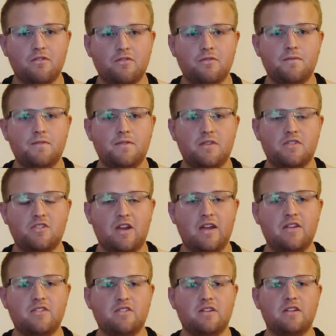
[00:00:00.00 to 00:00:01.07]
of
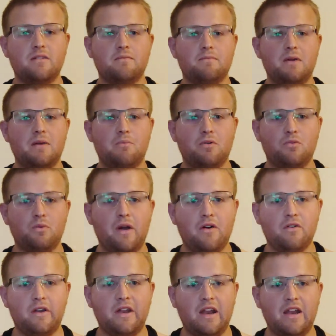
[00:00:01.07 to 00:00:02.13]
changing people's way of
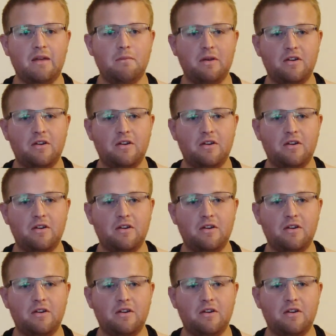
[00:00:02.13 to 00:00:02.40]
looking at it,